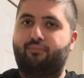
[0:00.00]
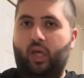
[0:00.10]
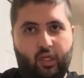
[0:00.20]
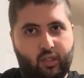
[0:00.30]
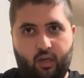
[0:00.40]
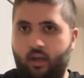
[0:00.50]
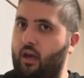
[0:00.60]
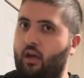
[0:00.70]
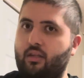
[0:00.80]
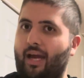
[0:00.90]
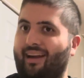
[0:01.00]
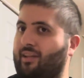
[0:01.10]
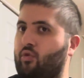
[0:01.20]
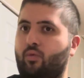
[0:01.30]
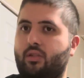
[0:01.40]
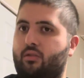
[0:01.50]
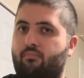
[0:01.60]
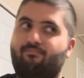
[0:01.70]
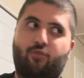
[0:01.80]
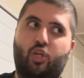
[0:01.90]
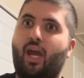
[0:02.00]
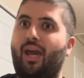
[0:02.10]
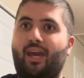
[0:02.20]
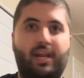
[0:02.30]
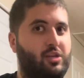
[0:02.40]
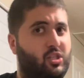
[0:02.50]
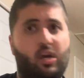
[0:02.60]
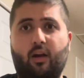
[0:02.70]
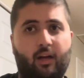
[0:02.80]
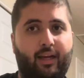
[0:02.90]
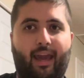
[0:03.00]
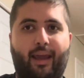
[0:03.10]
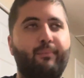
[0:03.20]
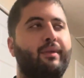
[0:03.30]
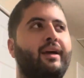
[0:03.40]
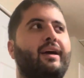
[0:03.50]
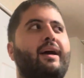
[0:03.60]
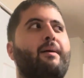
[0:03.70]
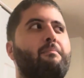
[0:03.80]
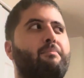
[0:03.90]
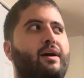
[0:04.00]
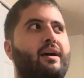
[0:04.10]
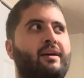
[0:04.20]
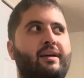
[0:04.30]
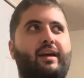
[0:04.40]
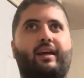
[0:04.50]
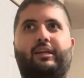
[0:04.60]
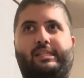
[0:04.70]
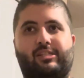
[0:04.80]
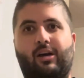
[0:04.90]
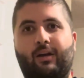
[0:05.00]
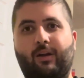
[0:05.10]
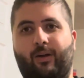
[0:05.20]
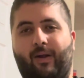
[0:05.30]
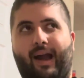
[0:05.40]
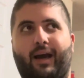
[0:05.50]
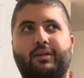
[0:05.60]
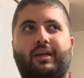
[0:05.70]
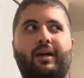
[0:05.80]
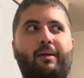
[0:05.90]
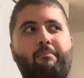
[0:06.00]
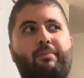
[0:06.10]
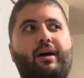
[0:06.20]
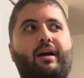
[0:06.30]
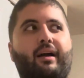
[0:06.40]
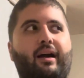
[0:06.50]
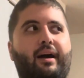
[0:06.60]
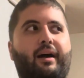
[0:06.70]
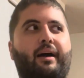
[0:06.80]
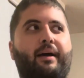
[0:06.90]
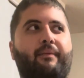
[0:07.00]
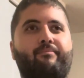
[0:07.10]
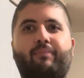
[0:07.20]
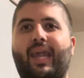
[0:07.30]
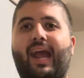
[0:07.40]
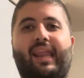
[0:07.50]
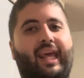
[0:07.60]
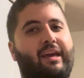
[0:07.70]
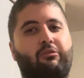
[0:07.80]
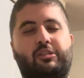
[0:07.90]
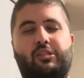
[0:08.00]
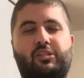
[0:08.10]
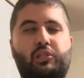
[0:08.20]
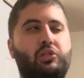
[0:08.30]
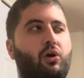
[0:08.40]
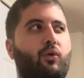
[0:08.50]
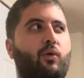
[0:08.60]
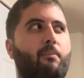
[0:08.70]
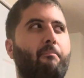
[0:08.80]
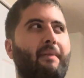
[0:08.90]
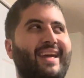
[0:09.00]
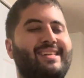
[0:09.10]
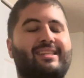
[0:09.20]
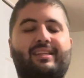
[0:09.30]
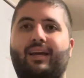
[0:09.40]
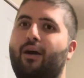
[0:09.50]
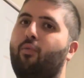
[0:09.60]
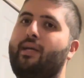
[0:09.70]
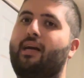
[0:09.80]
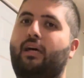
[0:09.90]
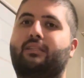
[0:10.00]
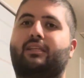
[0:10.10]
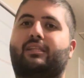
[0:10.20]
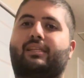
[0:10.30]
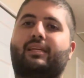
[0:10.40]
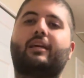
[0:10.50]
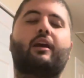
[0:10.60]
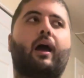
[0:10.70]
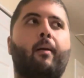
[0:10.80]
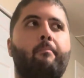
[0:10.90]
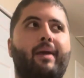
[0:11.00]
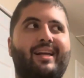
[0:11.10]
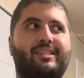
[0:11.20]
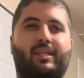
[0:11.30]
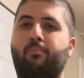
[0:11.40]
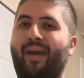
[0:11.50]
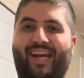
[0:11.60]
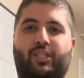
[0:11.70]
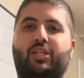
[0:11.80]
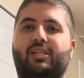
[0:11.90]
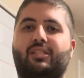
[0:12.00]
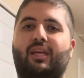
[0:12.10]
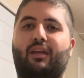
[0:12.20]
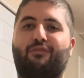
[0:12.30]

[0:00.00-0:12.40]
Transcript: uh, that you would chant in a soccer game, but in a soccer crowd. But uh, man, it was so amazing. Yeah, we got to see amazing matches in